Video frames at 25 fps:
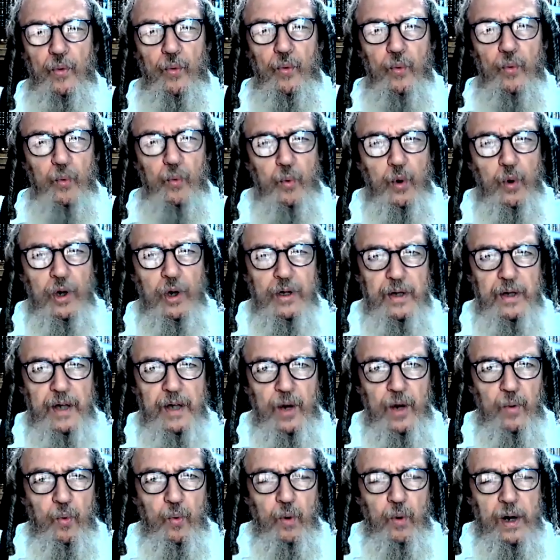what
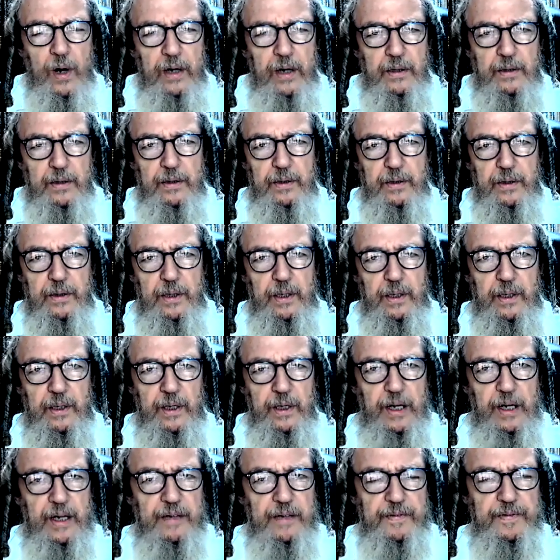they want
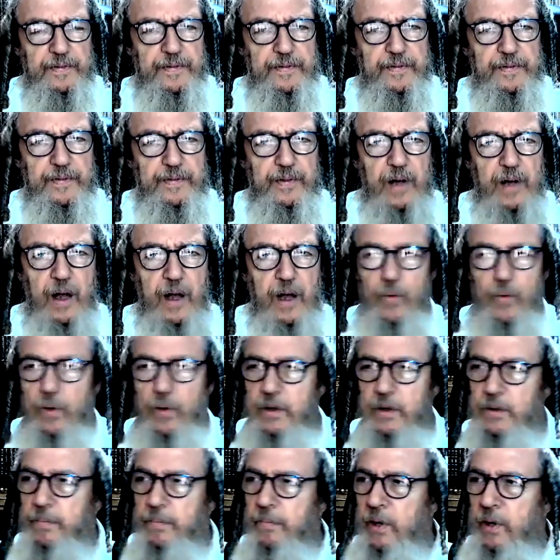in life, I
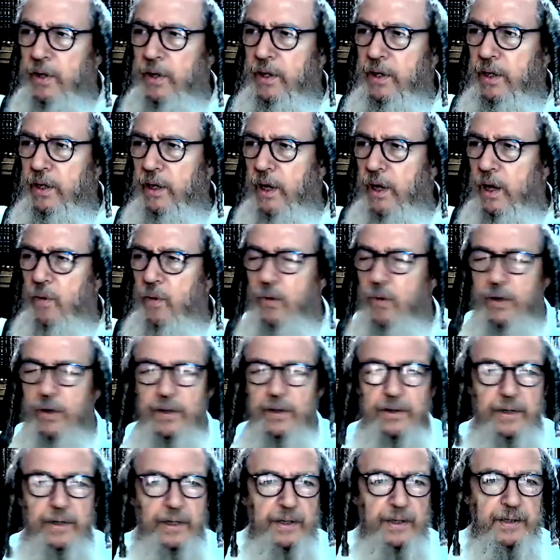want money, I want
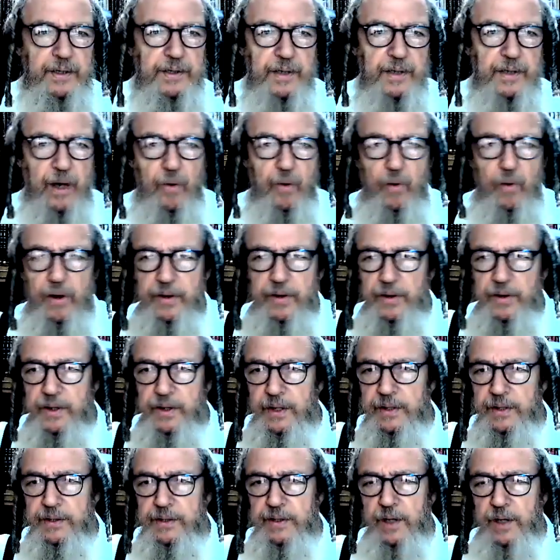this, I want
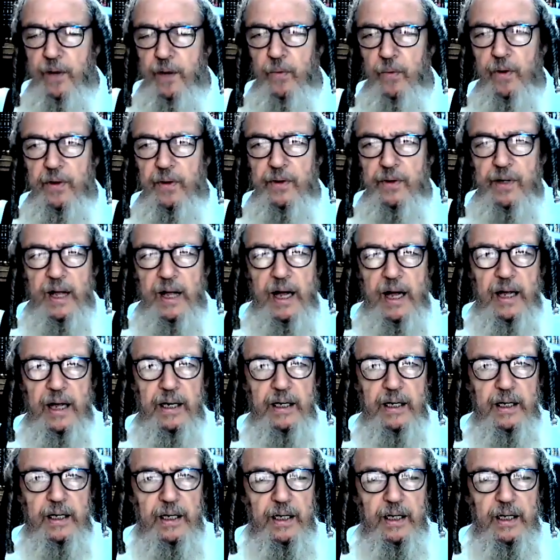this, I want that.